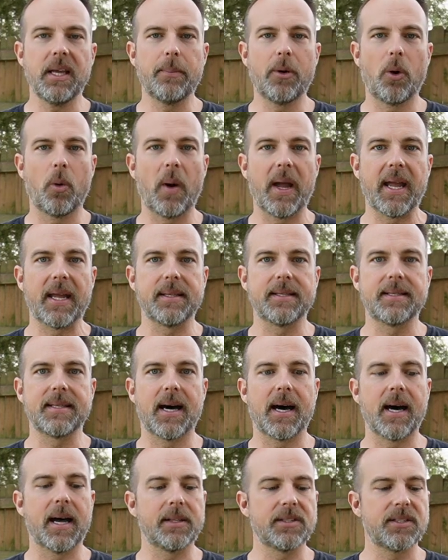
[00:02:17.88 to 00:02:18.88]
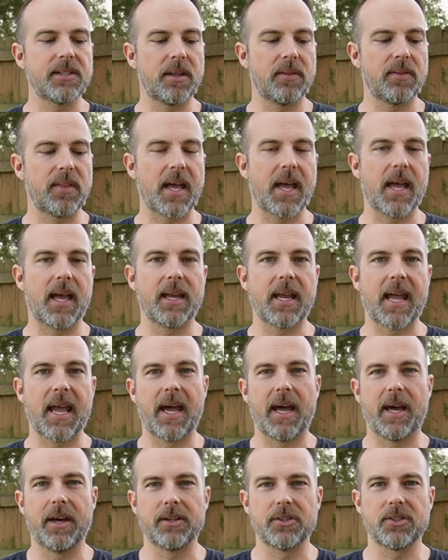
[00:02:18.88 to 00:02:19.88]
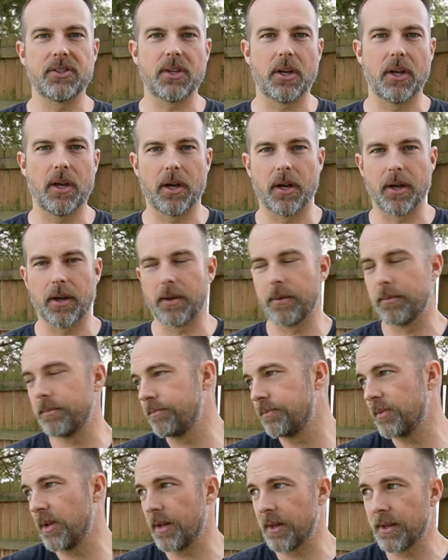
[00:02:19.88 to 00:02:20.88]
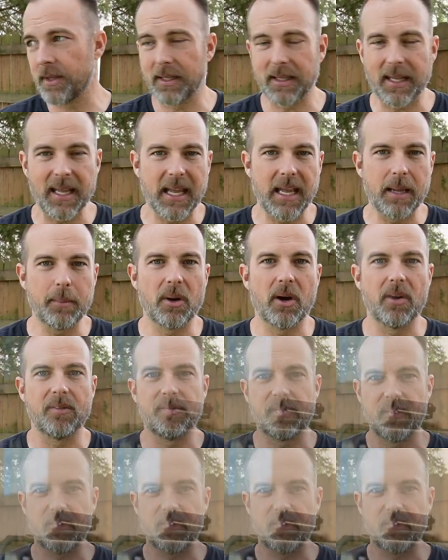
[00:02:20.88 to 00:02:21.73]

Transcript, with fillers: M O A dot that has uh, a claim of